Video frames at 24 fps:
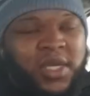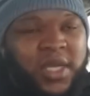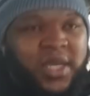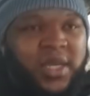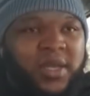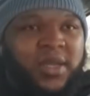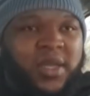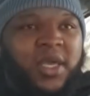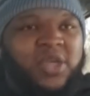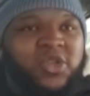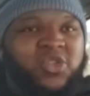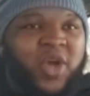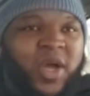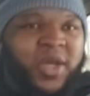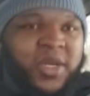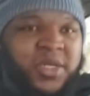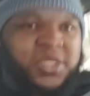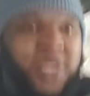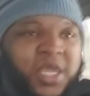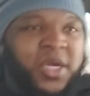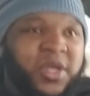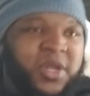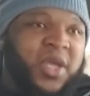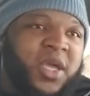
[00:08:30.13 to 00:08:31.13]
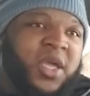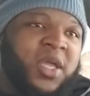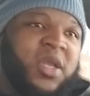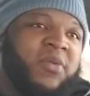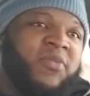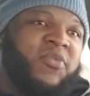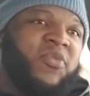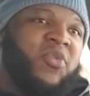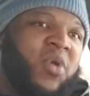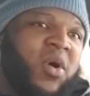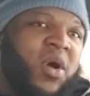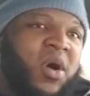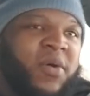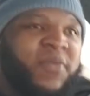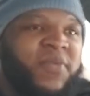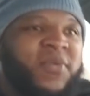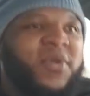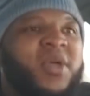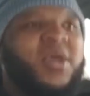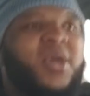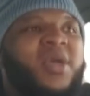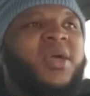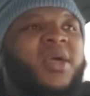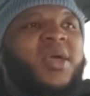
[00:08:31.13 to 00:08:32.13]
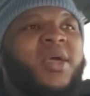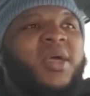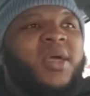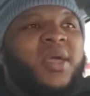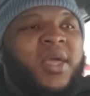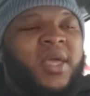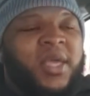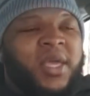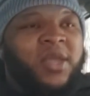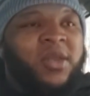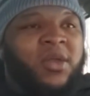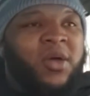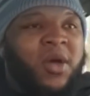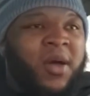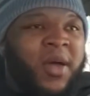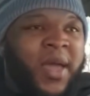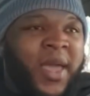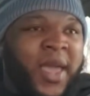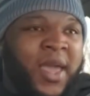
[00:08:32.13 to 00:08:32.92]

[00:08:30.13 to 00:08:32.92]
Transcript: And he trying to scare the interview off and get all